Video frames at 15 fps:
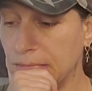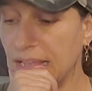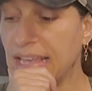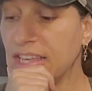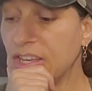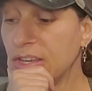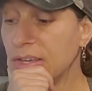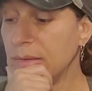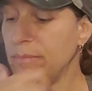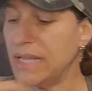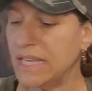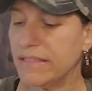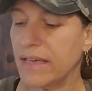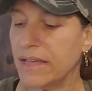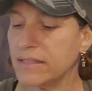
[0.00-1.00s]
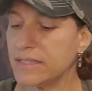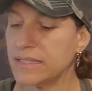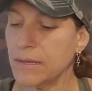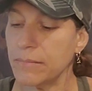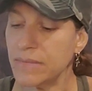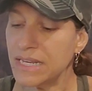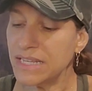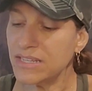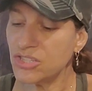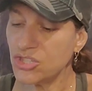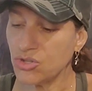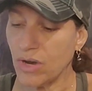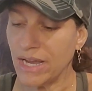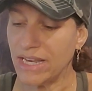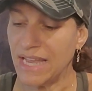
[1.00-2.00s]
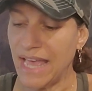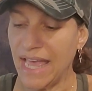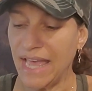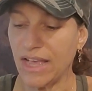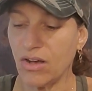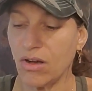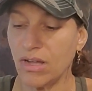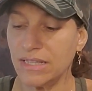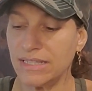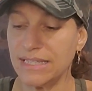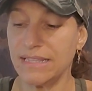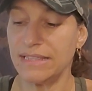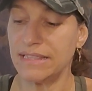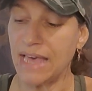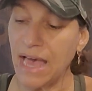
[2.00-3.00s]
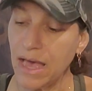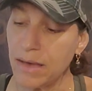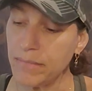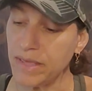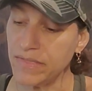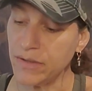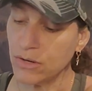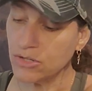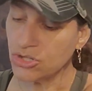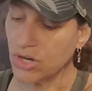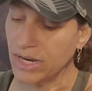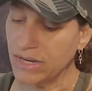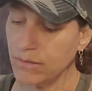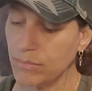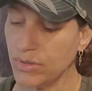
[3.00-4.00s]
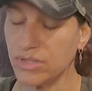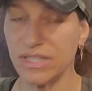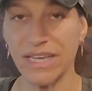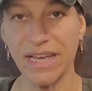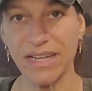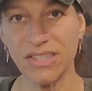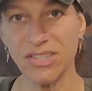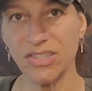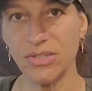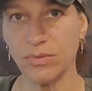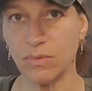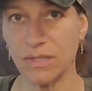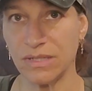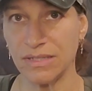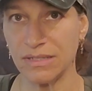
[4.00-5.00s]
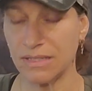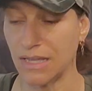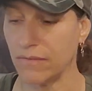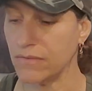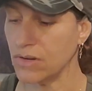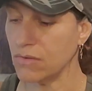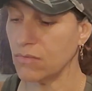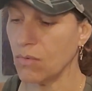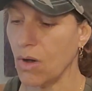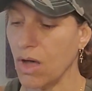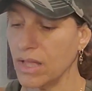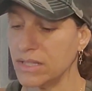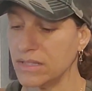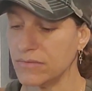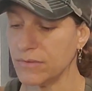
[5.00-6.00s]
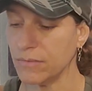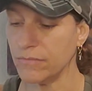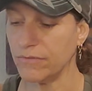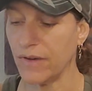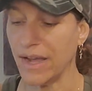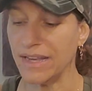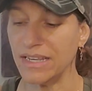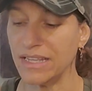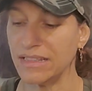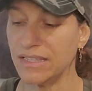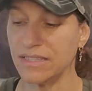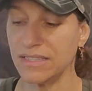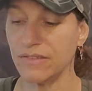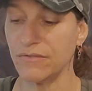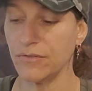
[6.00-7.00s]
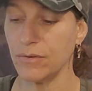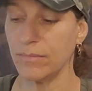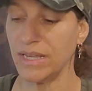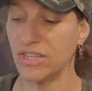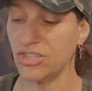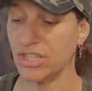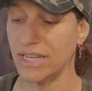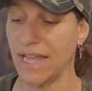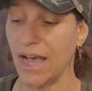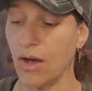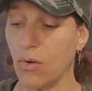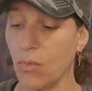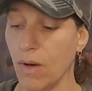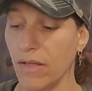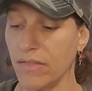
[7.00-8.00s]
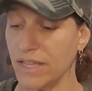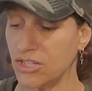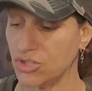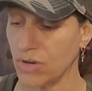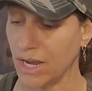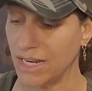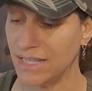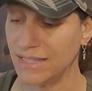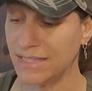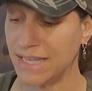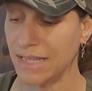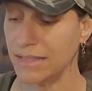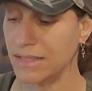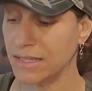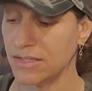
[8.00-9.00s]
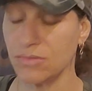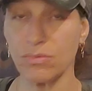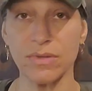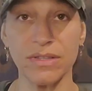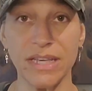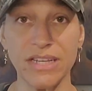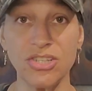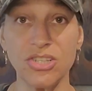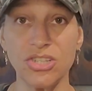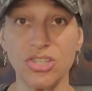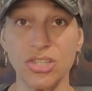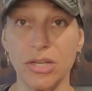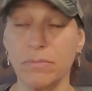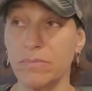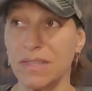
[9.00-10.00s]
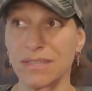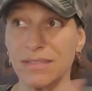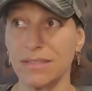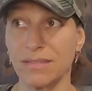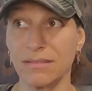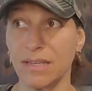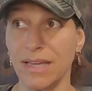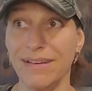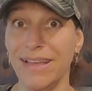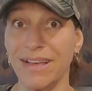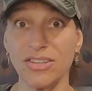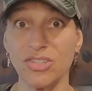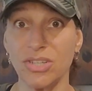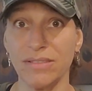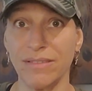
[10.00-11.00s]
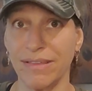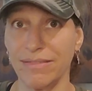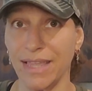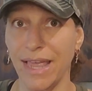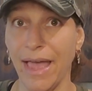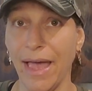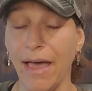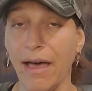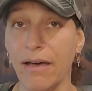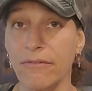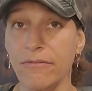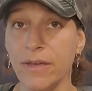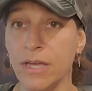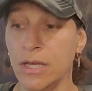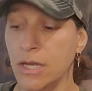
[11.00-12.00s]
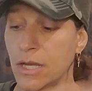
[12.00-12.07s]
It could be that somebody is trying to hang on to them and they're trying to protect you with the Seven of Wands from finding this information out while they try to dead this relationship, this connection that they have.